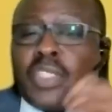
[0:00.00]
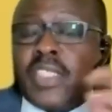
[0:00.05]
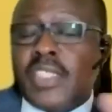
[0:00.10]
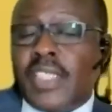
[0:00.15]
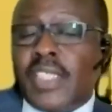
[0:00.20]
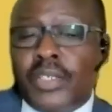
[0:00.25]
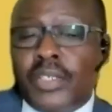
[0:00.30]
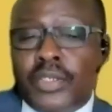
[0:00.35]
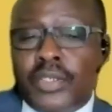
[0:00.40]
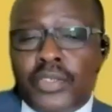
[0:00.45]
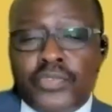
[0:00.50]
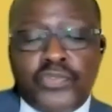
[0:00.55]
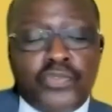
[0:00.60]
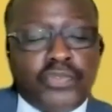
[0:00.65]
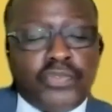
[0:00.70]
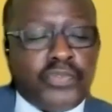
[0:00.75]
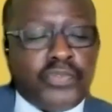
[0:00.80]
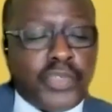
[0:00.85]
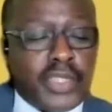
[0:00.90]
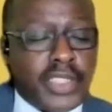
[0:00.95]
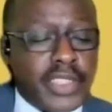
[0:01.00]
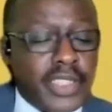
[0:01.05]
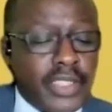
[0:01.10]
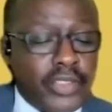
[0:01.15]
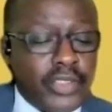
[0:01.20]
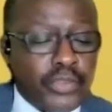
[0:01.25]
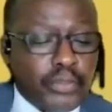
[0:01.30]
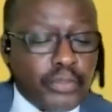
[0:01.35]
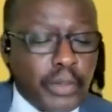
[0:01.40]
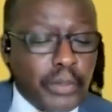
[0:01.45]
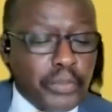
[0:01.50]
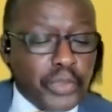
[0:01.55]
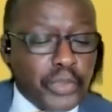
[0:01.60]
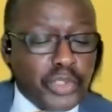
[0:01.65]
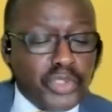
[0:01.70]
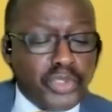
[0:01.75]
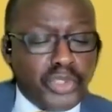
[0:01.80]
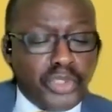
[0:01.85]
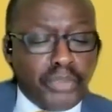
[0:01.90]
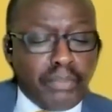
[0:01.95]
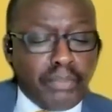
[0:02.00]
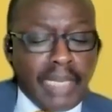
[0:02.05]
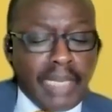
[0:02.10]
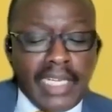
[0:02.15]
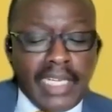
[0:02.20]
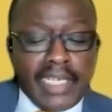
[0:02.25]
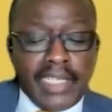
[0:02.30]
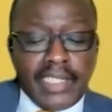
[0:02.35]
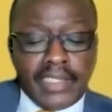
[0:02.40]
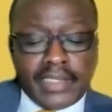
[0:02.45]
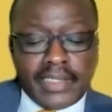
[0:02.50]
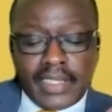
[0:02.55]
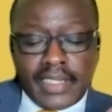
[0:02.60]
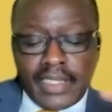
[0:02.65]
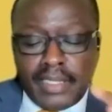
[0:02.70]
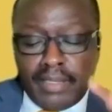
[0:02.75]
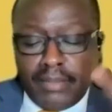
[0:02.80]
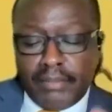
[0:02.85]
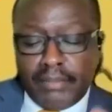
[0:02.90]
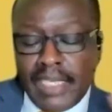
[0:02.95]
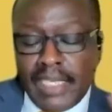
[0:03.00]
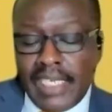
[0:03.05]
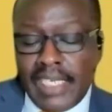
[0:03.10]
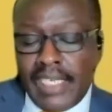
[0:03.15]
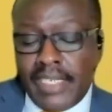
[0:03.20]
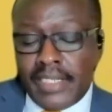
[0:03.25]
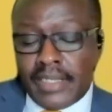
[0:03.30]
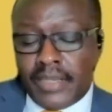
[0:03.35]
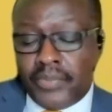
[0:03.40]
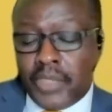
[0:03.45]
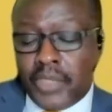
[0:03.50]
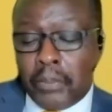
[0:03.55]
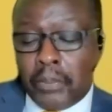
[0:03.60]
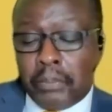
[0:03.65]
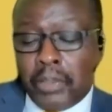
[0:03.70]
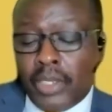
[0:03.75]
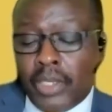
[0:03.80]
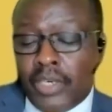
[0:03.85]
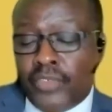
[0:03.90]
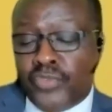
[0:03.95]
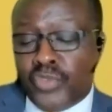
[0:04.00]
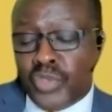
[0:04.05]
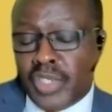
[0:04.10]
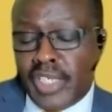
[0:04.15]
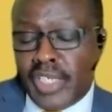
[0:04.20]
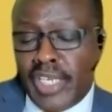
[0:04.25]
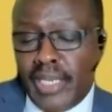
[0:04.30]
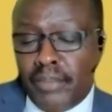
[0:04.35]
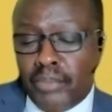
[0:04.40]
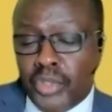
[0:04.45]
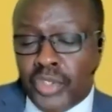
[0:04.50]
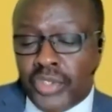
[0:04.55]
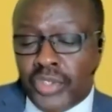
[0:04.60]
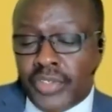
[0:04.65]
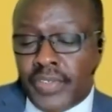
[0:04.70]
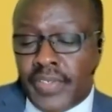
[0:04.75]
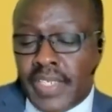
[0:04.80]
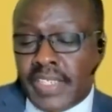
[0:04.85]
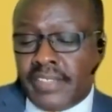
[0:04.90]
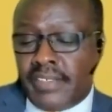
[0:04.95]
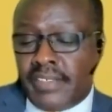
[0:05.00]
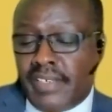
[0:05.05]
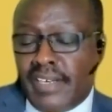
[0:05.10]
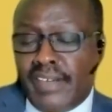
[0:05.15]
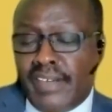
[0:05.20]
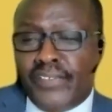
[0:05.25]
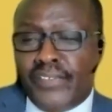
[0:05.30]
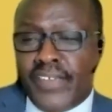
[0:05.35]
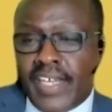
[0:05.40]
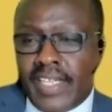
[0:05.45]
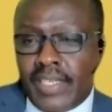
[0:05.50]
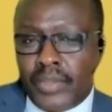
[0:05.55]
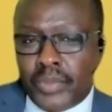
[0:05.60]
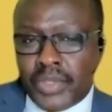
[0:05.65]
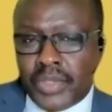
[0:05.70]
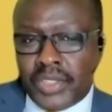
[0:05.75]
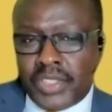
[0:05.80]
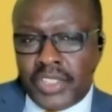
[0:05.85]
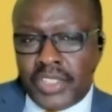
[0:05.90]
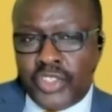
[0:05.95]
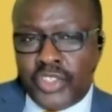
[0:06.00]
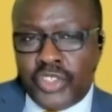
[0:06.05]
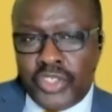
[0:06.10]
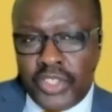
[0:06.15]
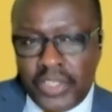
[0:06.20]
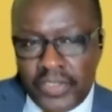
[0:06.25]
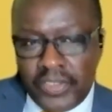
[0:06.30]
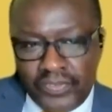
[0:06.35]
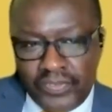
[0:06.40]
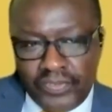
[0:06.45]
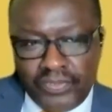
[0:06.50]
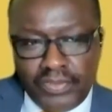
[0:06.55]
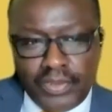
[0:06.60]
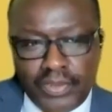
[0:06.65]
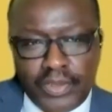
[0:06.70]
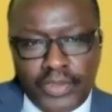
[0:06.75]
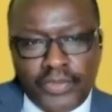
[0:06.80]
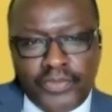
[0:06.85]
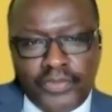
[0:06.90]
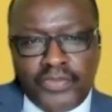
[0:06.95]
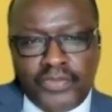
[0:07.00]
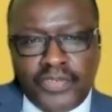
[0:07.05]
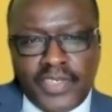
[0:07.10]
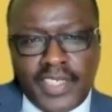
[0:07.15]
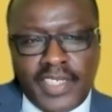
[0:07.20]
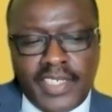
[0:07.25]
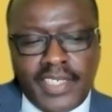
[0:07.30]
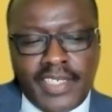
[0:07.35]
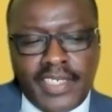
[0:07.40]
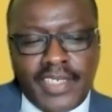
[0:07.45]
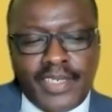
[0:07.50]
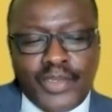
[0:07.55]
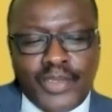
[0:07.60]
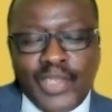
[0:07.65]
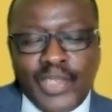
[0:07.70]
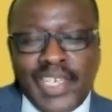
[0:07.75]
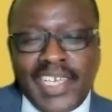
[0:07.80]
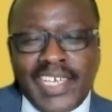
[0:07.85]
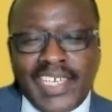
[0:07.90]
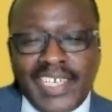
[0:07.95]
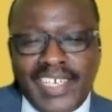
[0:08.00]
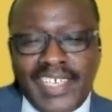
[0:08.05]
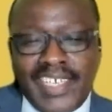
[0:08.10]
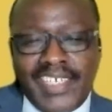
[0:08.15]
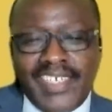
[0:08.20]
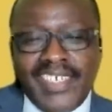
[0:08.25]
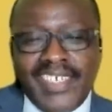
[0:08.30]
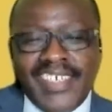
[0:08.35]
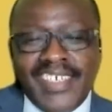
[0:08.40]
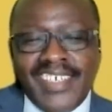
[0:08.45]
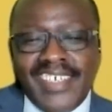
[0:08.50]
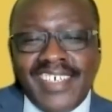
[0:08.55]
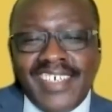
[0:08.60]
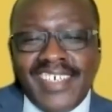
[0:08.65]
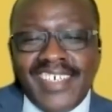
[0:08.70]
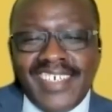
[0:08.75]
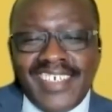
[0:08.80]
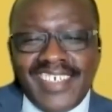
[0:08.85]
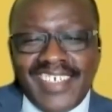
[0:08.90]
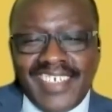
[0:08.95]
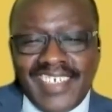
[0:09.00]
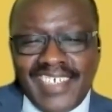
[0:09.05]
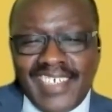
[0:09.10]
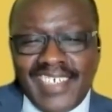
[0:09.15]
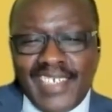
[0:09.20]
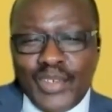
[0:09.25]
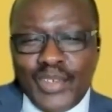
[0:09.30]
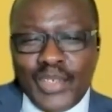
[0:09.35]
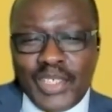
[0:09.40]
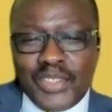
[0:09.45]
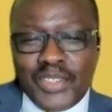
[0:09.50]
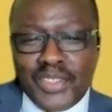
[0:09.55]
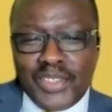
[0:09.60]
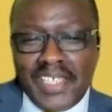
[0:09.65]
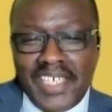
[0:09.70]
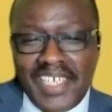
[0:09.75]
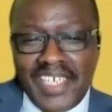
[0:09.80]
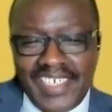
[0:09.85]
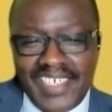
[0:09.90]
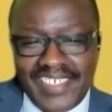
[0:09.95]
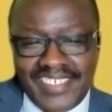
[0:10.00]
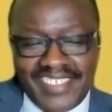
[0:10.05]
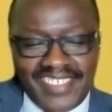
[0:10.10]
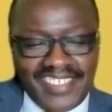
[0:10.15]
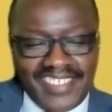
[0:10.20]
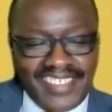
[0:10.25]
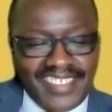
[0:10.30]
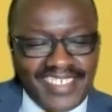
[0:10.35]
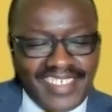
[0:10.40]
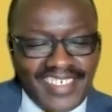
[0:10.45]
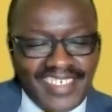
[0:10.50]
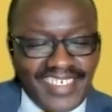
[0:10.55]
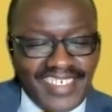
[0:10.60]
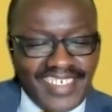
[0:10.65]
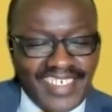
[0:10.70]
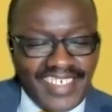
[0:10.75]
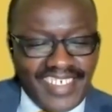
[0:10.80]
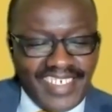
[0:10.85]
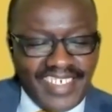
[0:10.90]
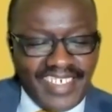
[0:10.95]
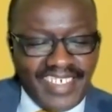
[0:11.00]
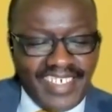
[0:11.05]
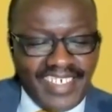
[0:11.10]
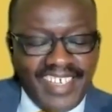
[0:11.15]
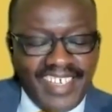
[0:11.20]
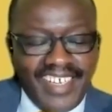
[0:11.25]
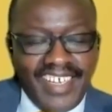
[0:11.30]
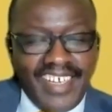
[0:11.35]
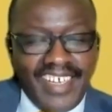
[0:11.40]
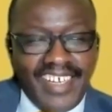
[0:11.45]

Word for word: for the sake of for the sake of people, you know, Maleli is a Maleli is a very powerful name. Your great grandfather was the chief of uh, yeah. uh, yes. Location Eight. Uh, yes.